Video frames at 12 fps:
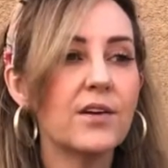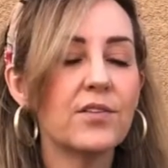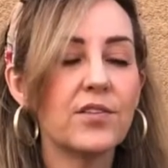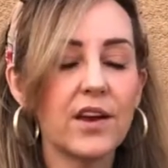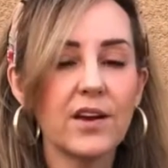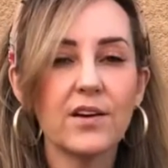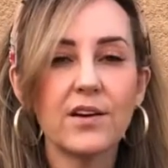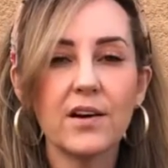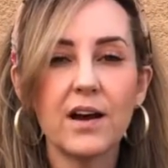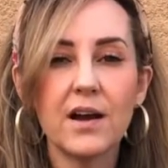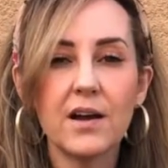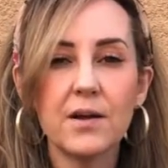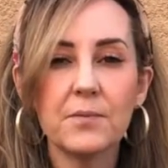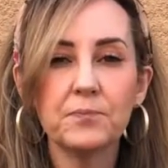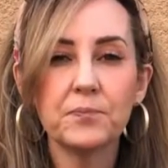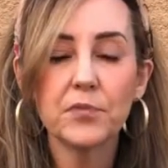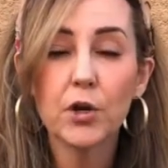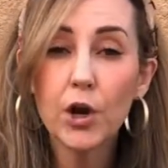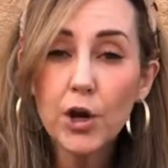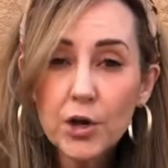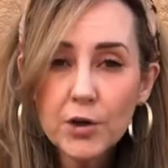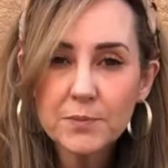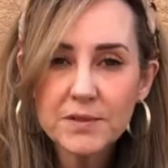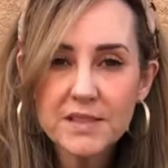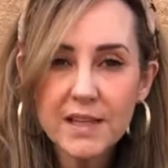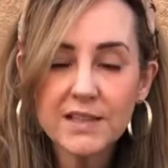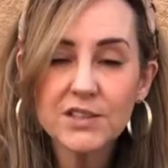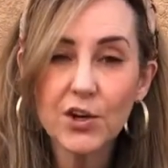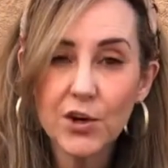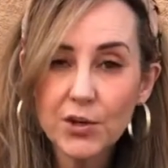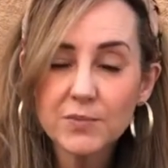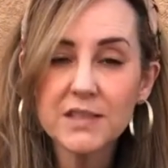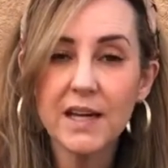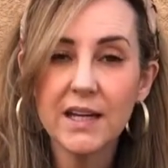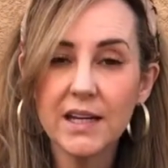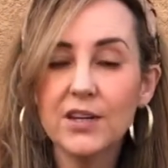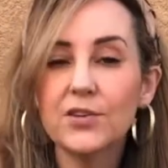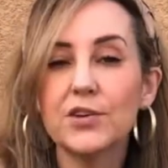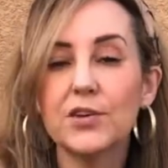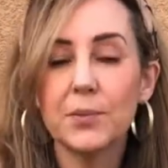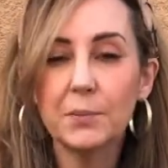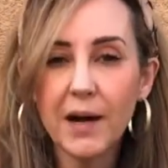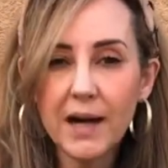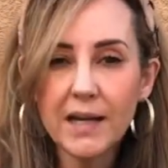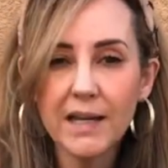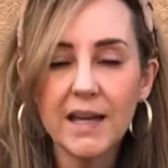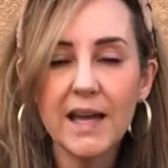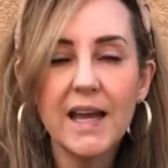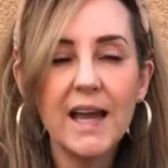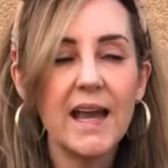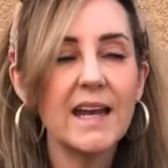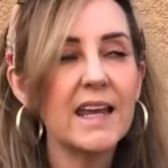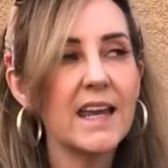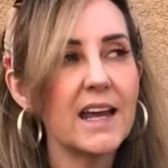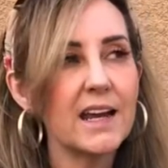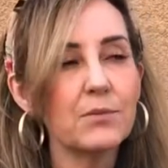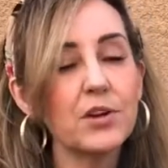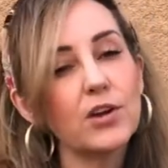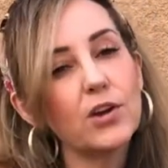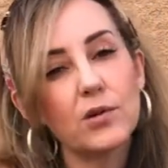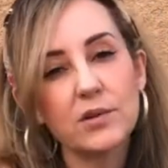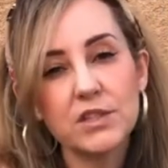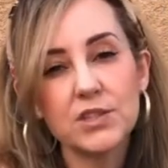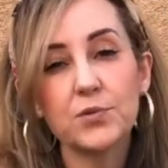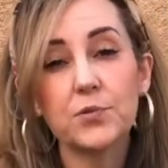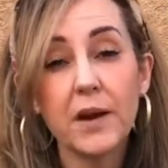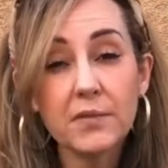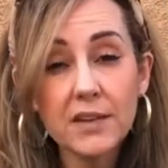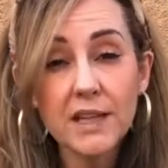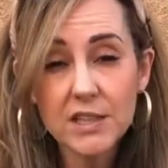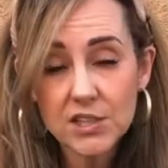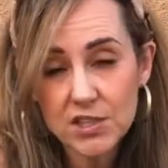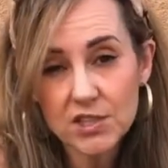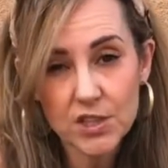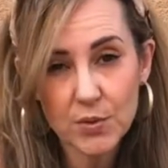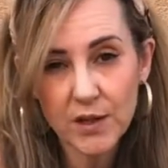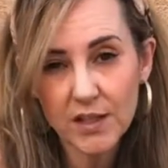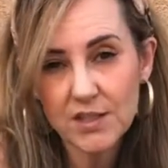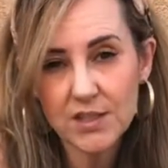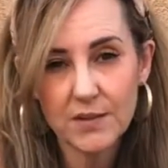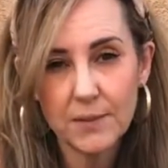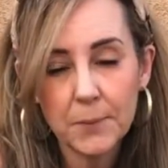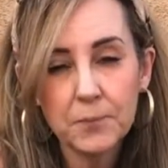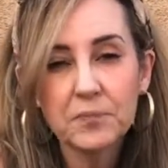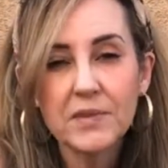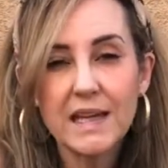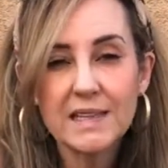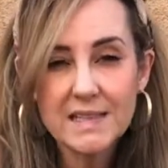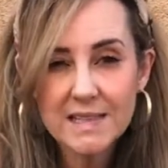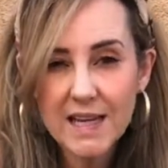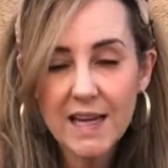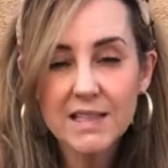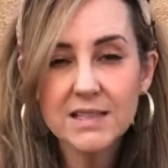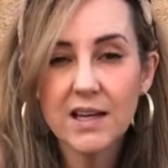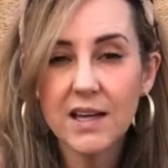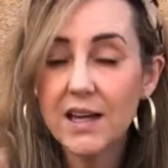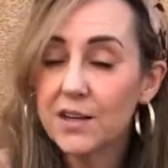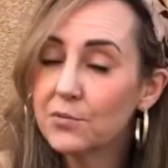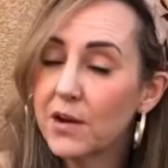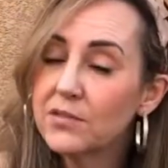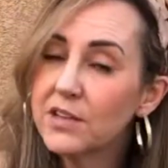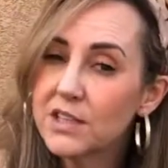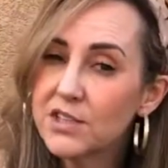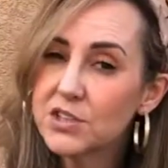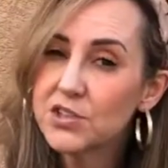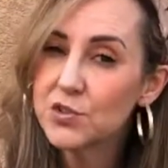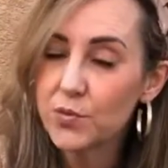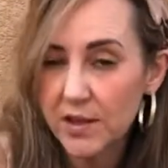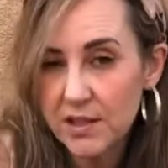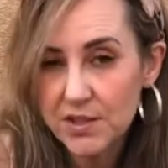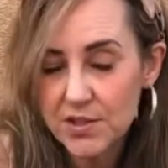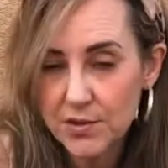their um, herbs. It's herbs that heal your body. And again, I'm going to go into Revelations 22. It says in Revelations 22